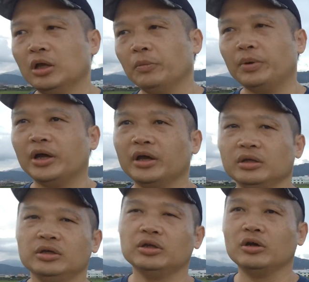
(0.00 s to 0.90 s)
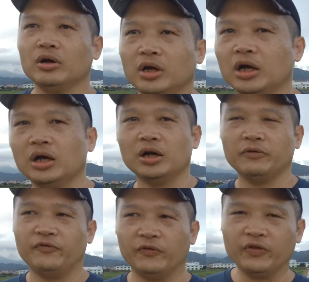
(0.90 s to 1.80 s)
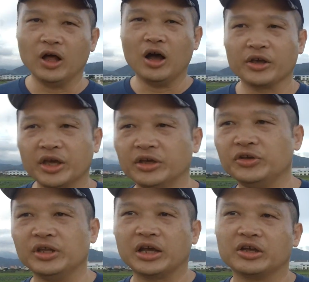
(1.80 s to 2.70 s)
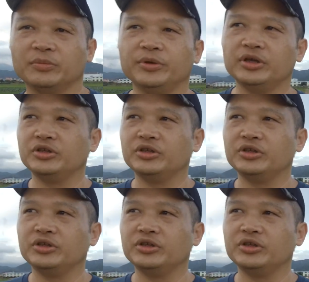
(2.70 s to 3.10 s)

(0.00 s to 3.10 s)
But you know, for vlogging, you're not gonna be